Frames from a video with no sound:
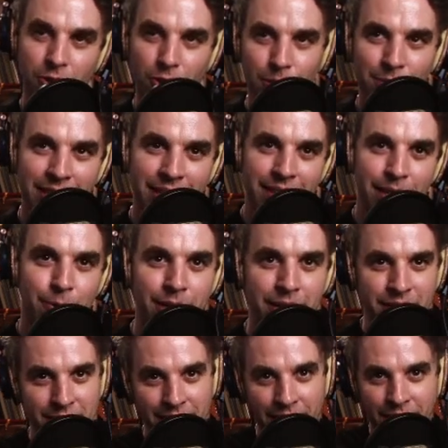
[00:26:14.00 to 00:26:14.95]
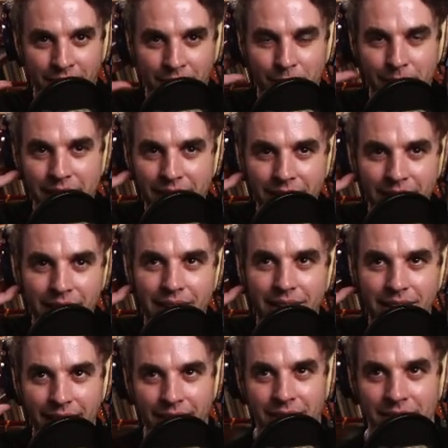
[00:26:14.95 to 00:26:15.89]
Normally they would extend 3,
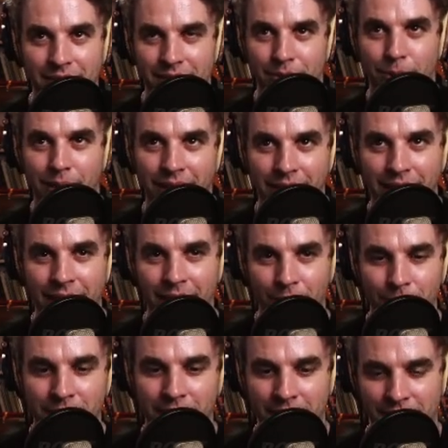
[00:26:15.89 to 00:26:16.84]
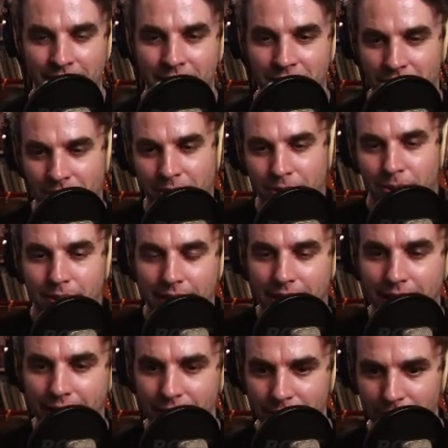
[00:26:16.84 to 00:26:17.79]
and this way they can only extend 2.
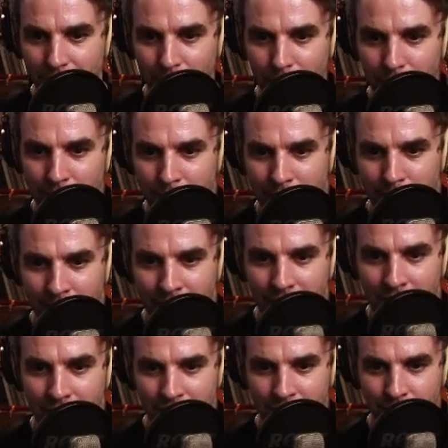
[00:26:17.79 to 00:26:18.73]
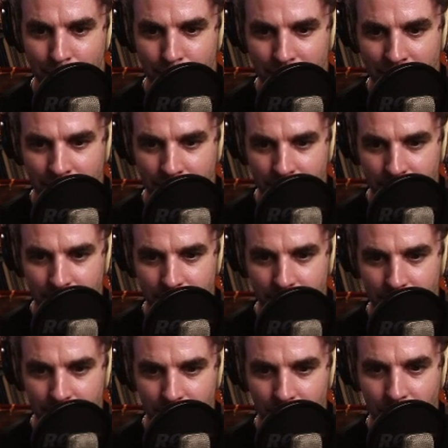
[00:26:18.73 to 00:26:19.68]
I don't know why my mic is flipping out.
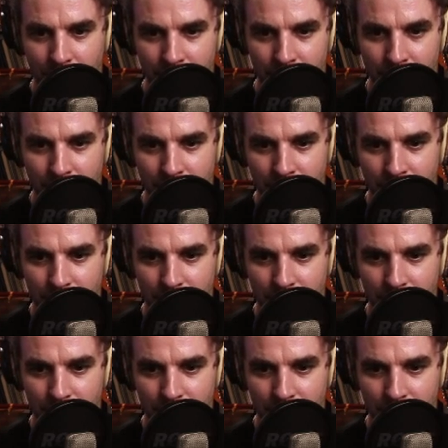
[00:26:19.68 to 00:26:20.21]
Hold on.